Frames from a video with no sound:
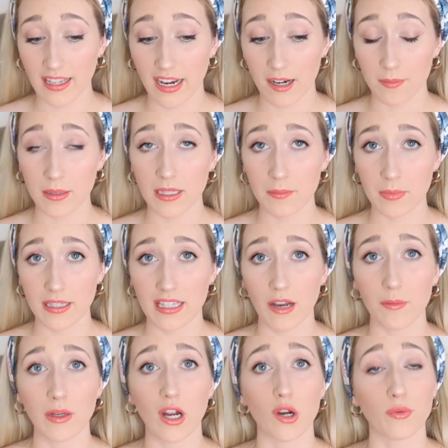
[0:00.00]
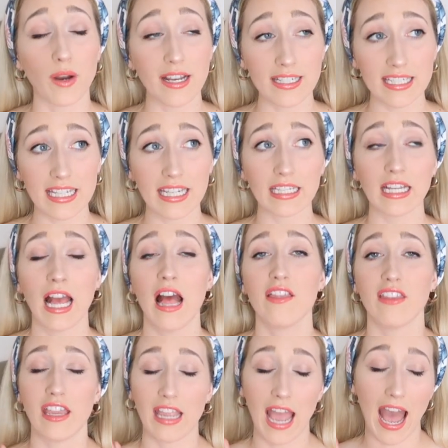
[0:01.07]
The Airbnb that we are renting,
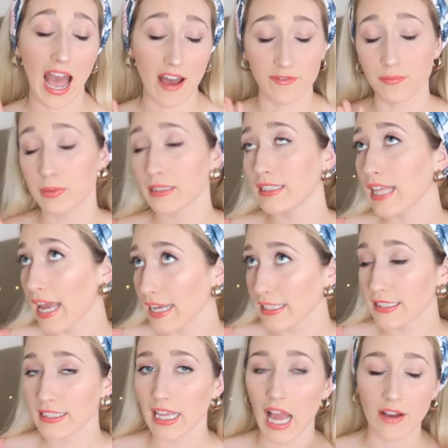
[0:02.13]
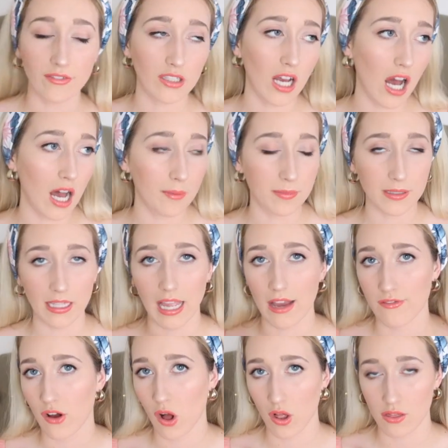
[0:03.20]
they have plates, they have cups, they
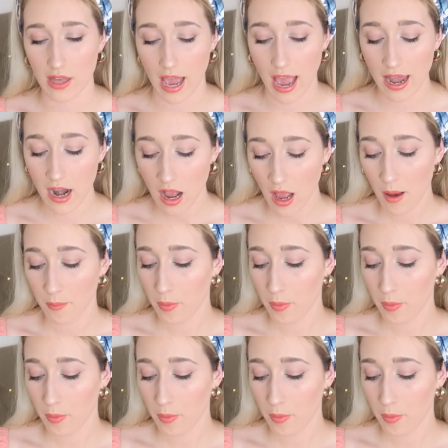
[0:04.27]
have all that.